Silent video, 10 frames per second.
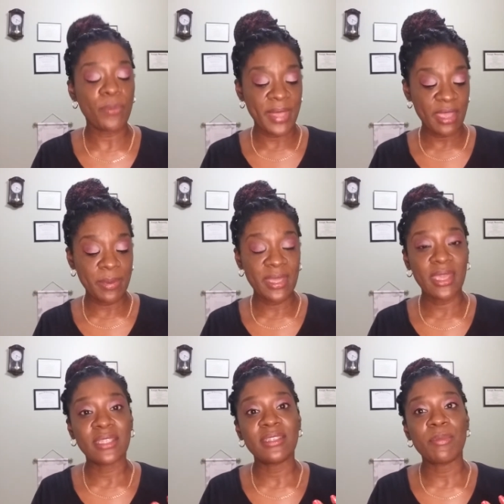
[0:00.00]
Maybe
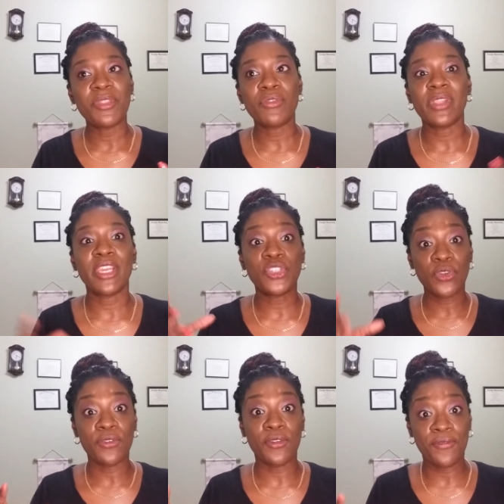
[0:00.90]
it's something related to
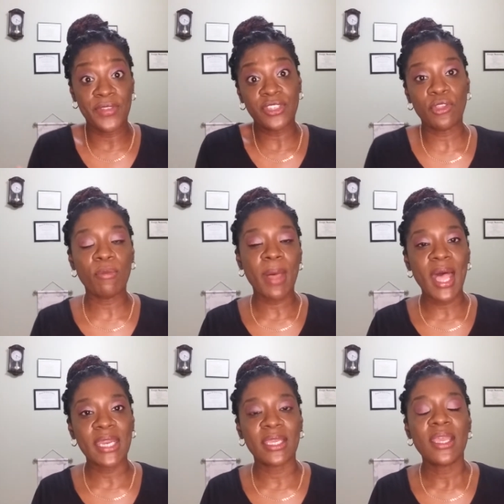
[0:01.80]
your, your physical
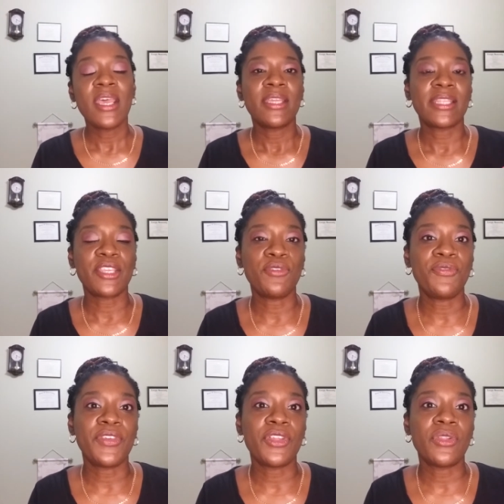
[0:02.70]
body that you
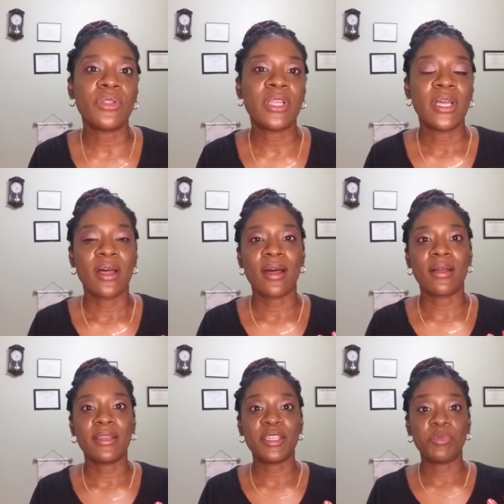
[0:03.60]
feel uh,
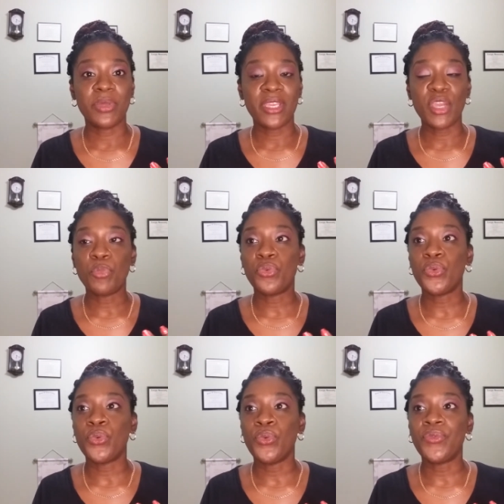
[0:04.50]
could be
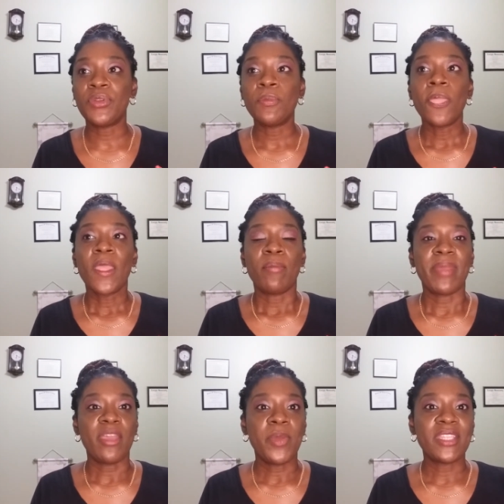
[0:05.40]
improved.
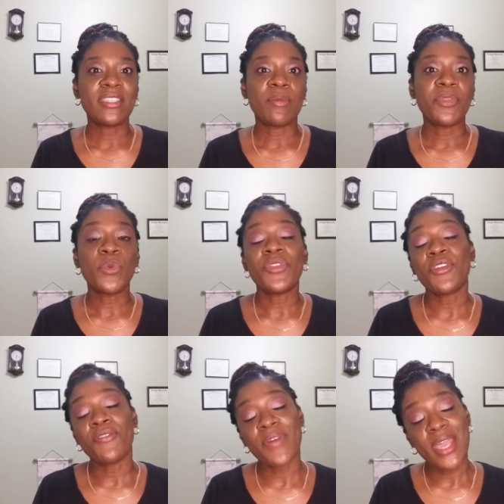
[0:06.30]
Maybe it's something with
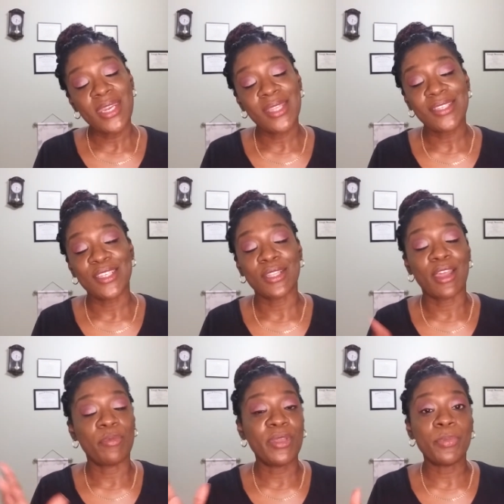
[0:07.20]
your finances. A lot
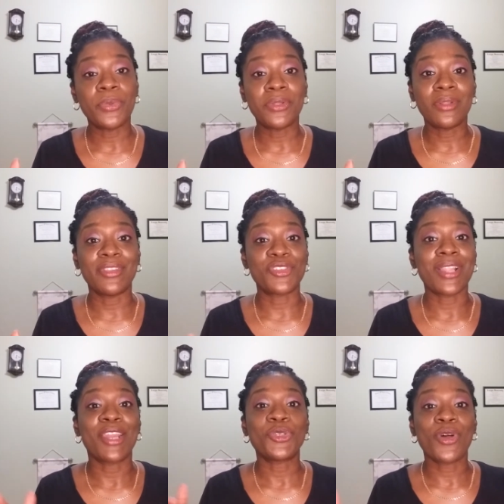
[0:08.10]
of people, there's a
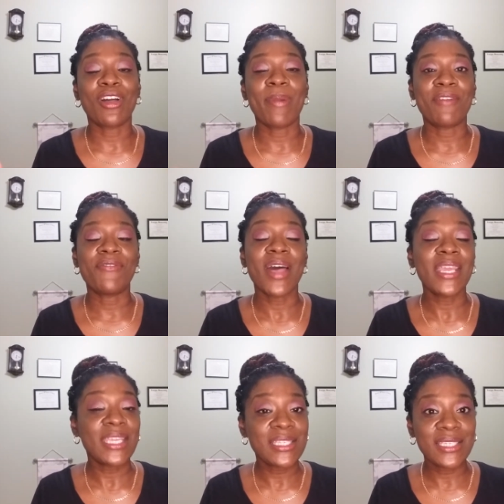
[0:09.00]
lot of talk about
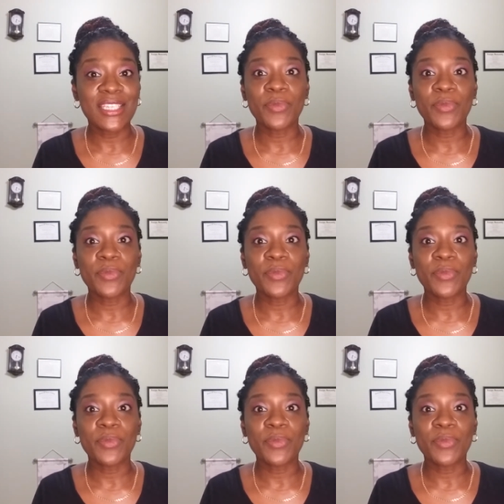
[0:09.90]
finances.